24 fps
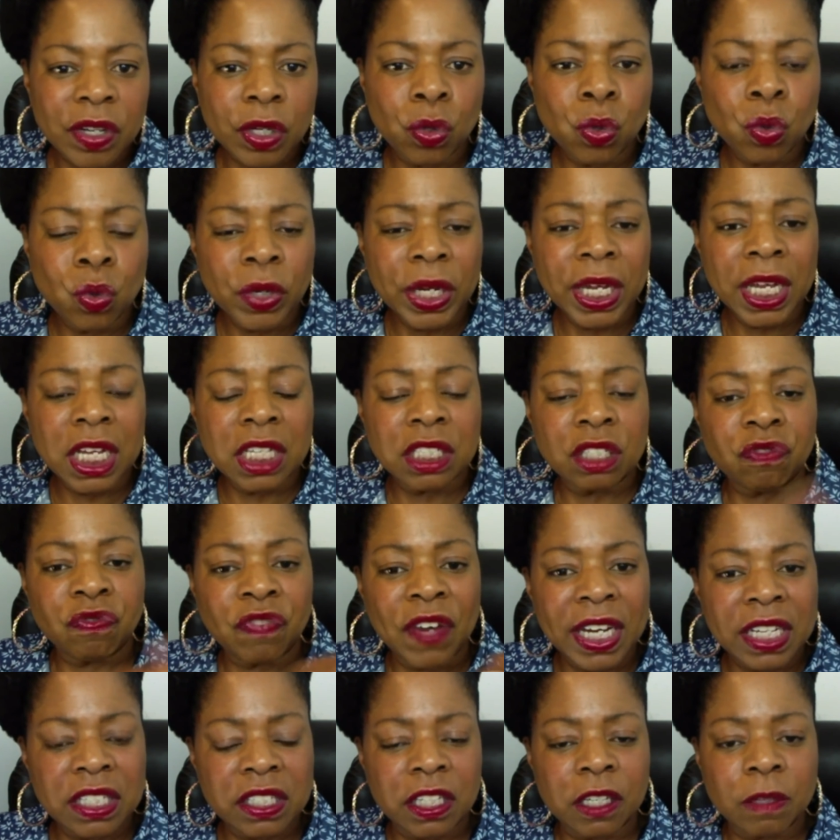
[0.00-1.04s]
who is
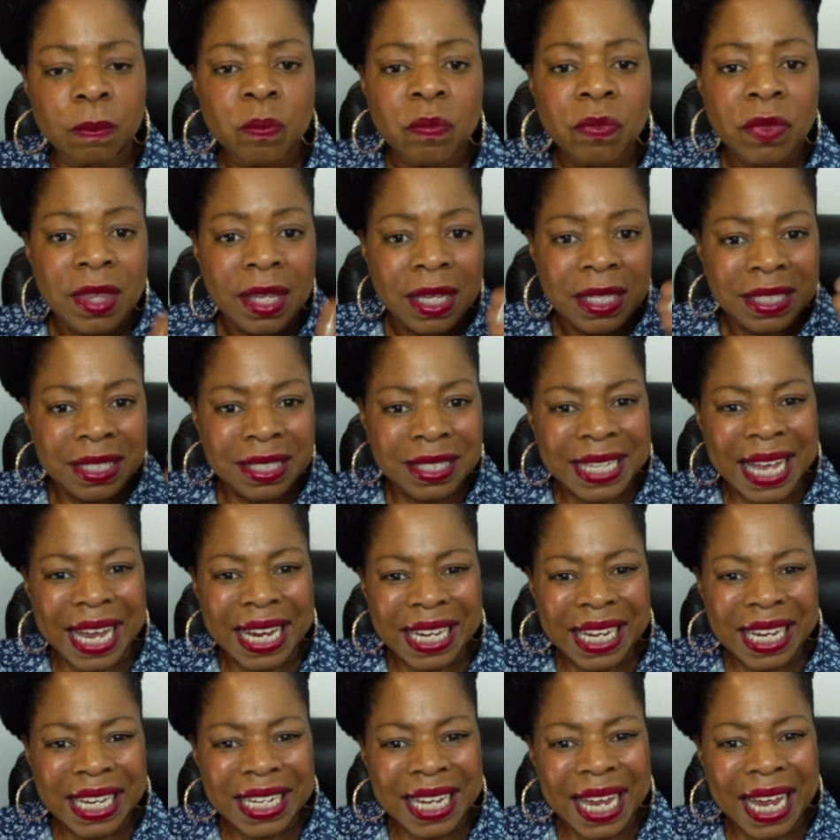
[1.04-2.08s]
facing
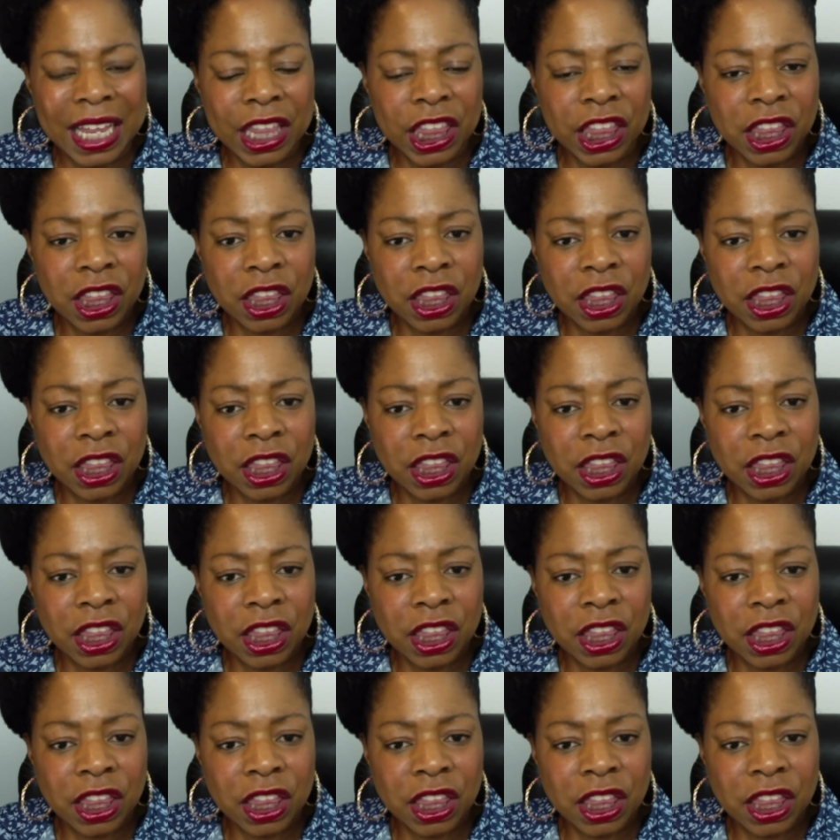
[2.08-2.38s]
second and